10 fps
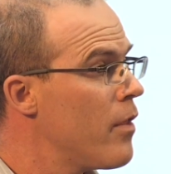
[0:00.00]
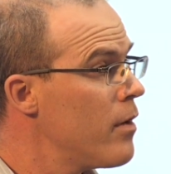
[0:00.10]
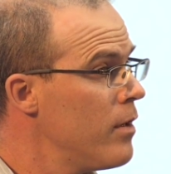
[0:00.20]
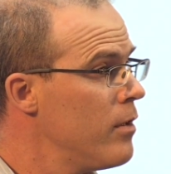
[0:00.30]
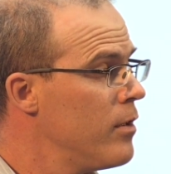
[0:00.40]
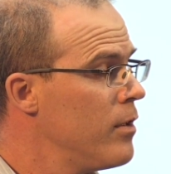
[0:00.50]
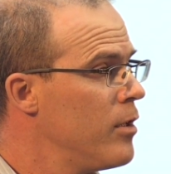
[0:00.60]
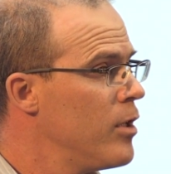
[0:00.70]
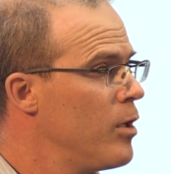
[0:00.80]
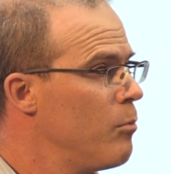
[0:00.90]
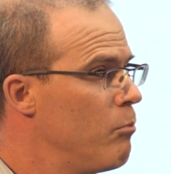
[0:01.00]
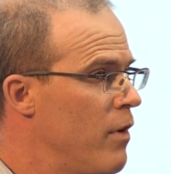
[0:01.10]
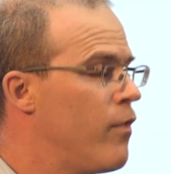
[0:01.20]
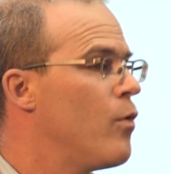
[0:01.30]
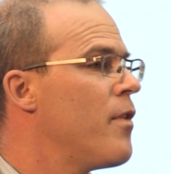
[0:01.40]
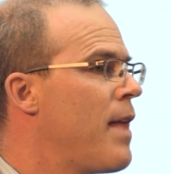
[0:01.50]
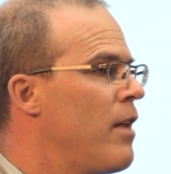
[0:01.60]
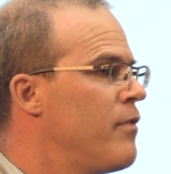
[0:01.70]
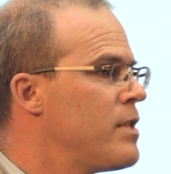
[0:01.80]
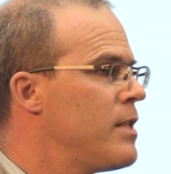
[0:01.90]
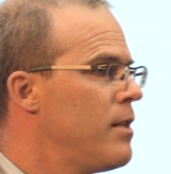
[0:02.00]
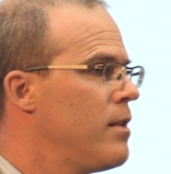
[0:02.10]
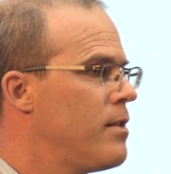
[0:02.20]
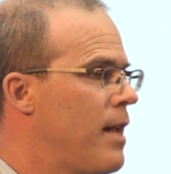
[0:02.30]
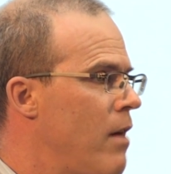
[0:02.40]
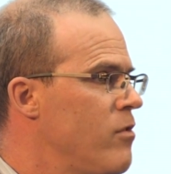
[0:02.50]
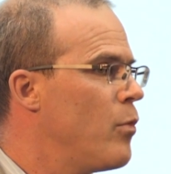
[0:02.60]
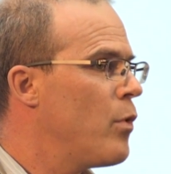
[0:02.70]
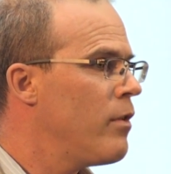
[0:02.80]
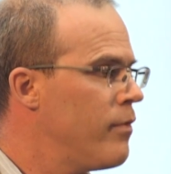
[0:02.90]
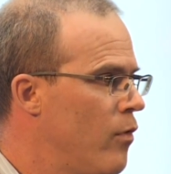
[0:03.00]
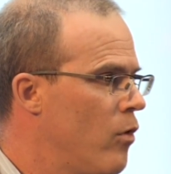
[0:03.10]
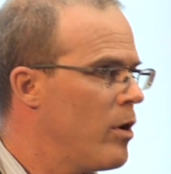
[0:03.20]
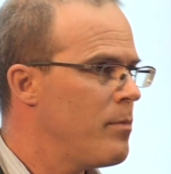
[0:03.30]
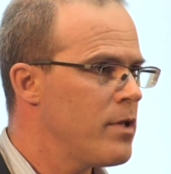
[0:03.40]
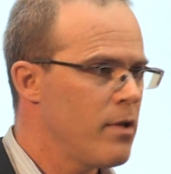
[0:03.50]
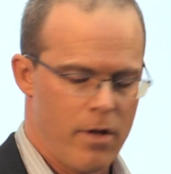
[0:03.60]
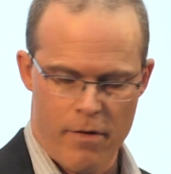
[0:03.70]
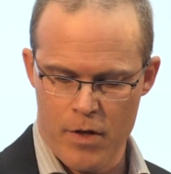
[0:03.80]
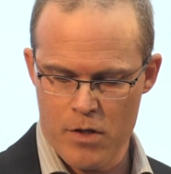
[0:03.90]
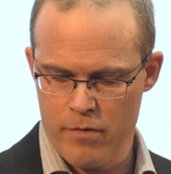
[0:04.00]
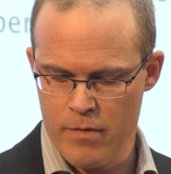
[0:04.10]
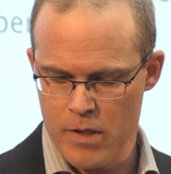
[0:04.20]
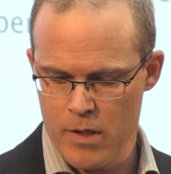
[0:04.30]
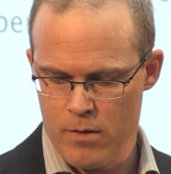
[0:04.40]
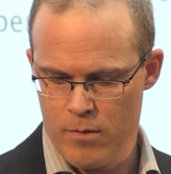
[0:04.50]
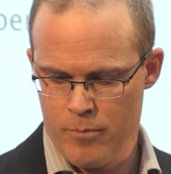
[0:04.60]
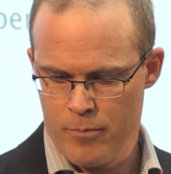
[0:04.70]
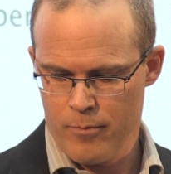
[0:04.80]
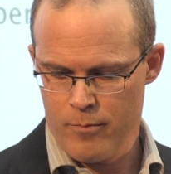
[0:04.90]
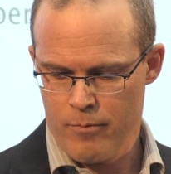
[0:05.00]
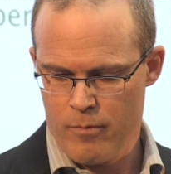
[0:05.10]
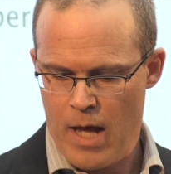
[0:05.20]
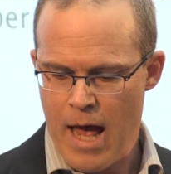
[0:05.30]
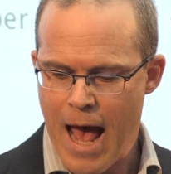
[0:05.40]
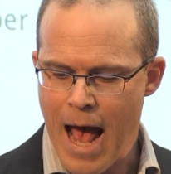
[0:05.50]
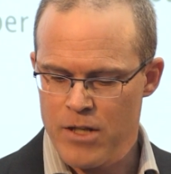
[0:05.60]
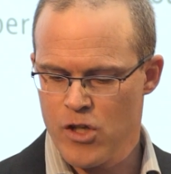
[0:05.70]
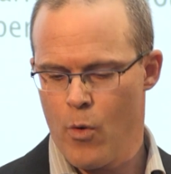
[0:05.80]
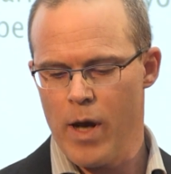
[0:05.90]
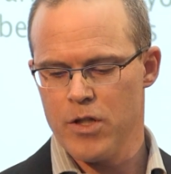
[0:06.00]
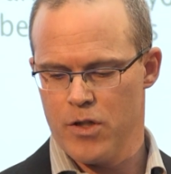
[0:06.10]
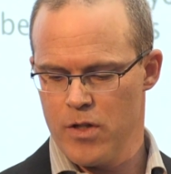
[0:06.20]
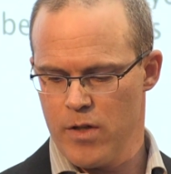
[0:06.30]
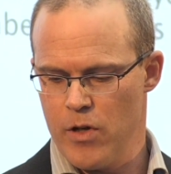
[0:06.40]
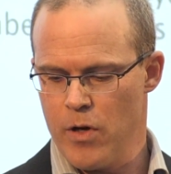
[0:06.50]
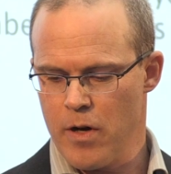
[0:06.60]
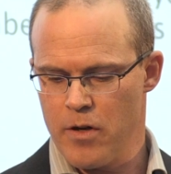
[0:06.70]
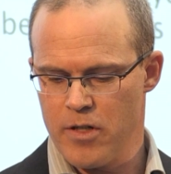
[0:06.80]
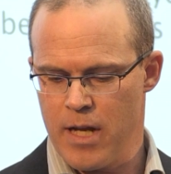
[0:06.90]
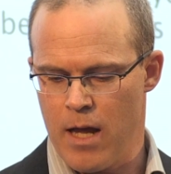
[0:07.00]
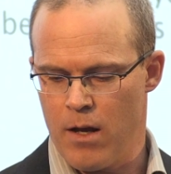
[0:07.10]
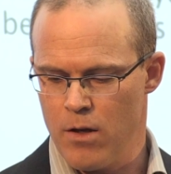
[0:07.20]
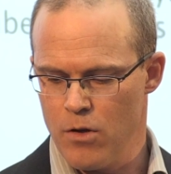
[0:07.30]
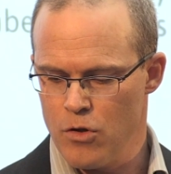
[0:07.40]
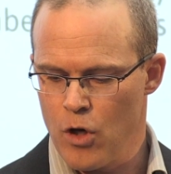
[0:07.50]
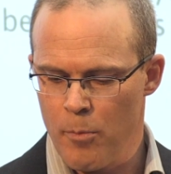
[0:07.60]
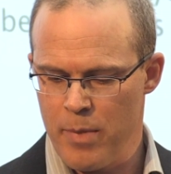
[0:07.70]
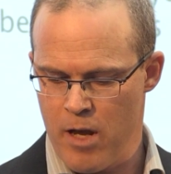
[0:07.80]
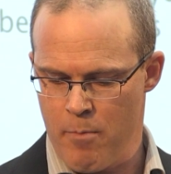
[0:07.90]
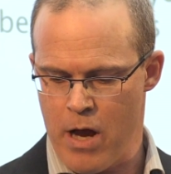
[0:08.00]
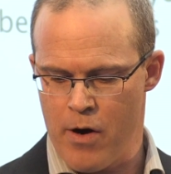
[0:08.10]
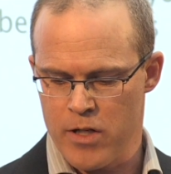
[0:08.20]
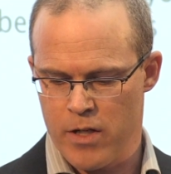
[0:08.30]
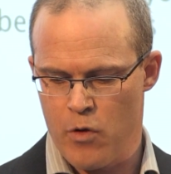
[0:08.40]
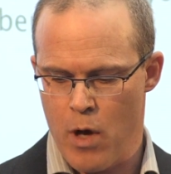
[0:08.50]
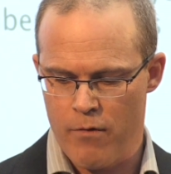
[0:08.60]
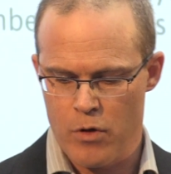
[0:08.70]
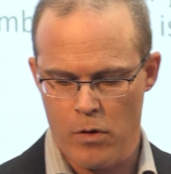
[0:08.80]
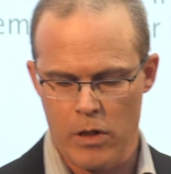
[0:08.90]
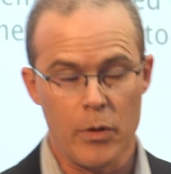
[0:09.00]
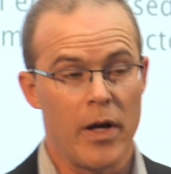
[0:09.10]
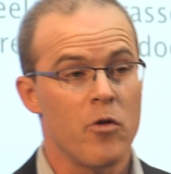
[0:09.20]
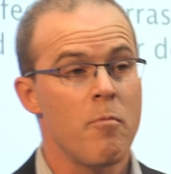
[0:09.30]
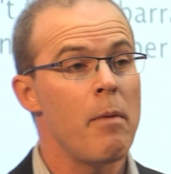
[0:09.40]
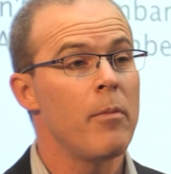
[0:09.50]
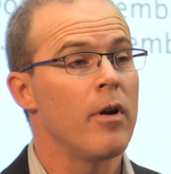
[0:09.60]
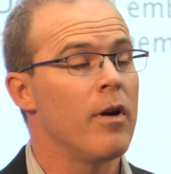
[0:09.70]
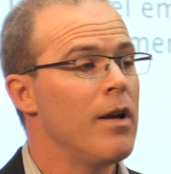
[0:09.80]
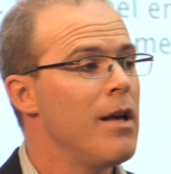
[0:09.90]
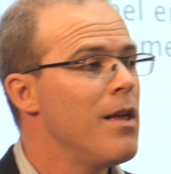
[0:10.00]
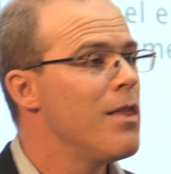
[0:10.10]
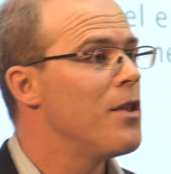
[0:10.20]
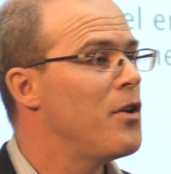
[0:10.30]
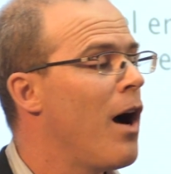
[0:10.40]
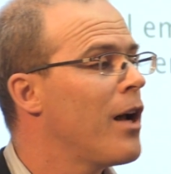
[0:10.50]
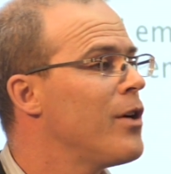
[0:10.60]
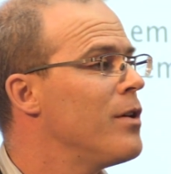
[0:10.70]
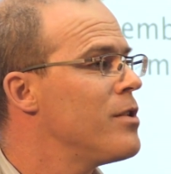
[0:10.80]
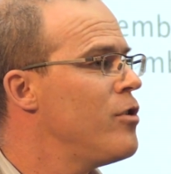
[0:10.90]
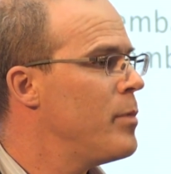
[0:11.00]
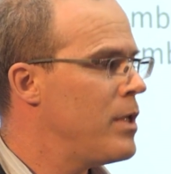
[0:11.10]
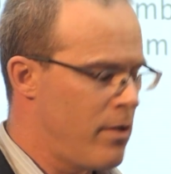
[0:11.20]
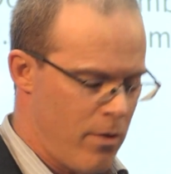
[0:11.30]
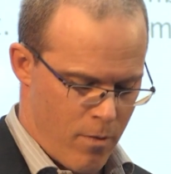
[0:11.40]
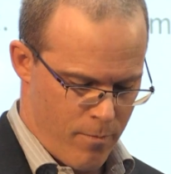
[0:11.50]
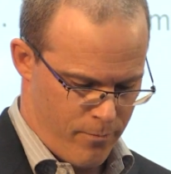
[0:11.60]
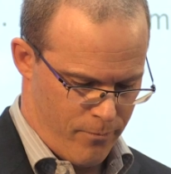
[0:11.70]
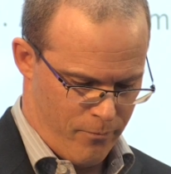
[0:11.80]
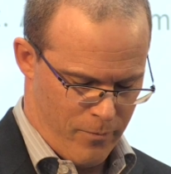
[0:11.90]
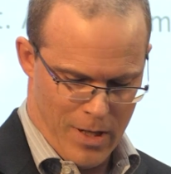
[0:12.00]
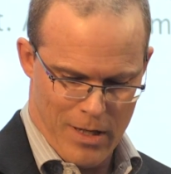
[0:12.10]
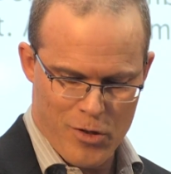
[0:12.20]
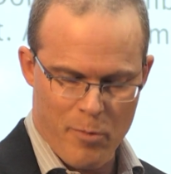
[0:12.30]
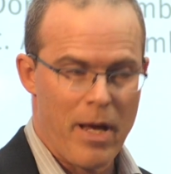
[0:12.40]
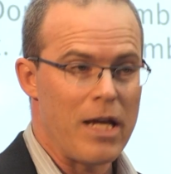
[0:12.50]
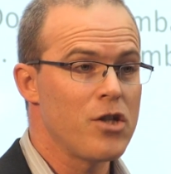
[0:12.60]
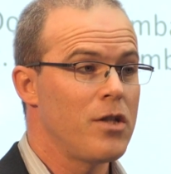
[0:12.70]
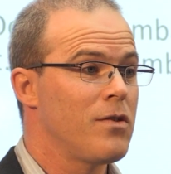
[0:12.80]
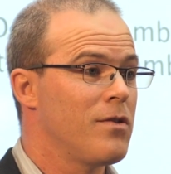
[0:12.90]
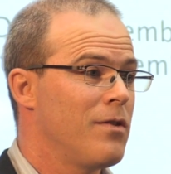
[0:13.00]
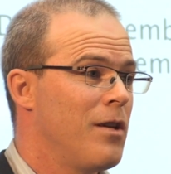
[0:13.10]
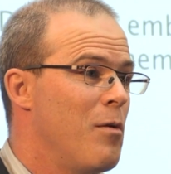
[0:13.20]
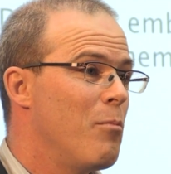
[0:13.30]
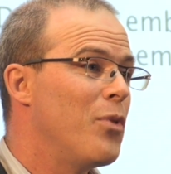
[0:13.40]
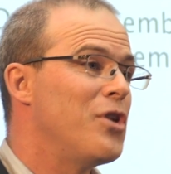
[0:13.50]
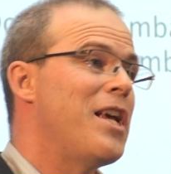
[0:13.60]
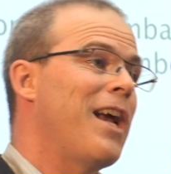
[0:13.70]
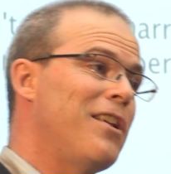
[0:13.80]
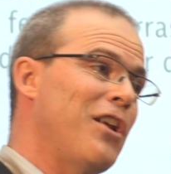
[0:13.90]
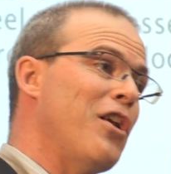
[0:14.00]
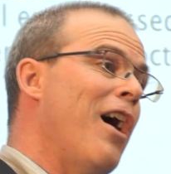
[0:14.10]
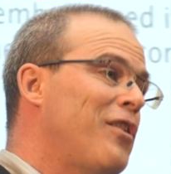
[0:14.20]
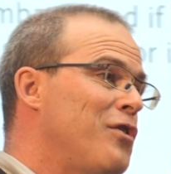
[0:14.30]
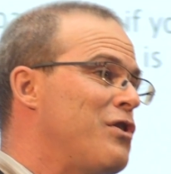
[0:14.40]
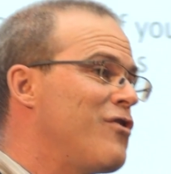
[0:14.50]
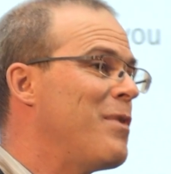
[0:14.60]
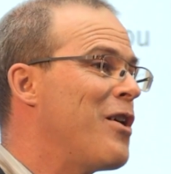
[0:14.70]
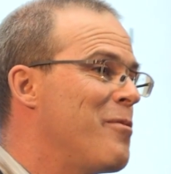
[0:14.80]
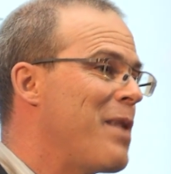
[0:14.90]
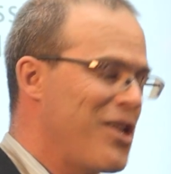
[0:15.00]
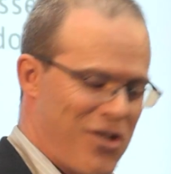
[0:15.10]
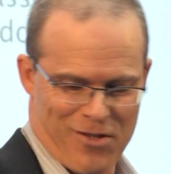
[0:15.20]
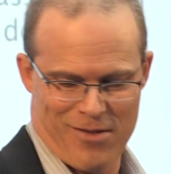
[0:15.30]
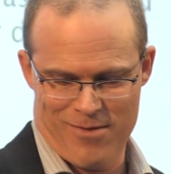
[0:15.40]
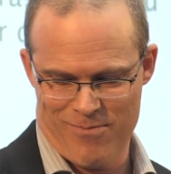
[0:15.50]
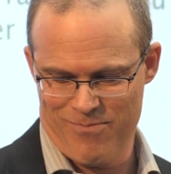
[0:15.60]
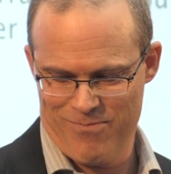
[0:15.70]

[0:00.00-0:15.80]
other before that visit to have a more informed, efficient visit? Ask questions if you don't understand. Don't be embarrassed if you have no clue. And remember, the doctor is human too. These are patients protecting doctors from other patients.